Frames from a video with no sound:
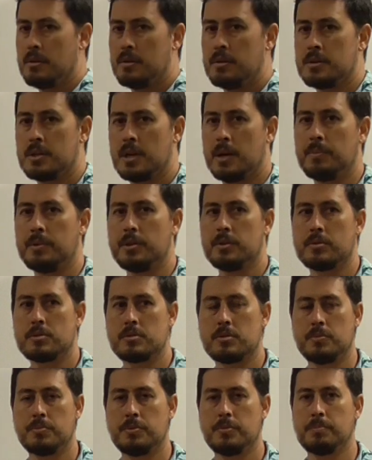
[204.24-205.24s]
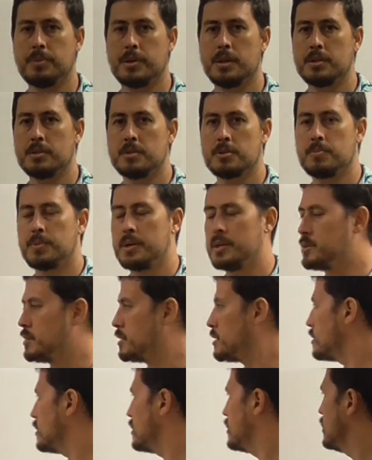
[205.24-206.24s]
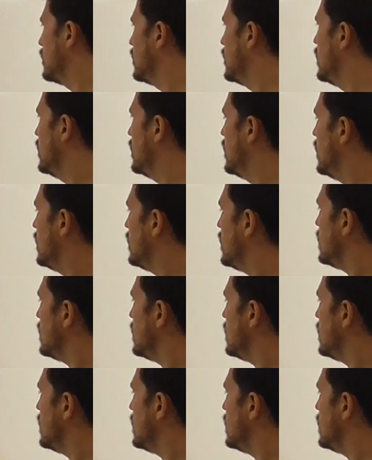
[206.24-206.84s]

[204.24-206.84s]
no double or triple bonds present. And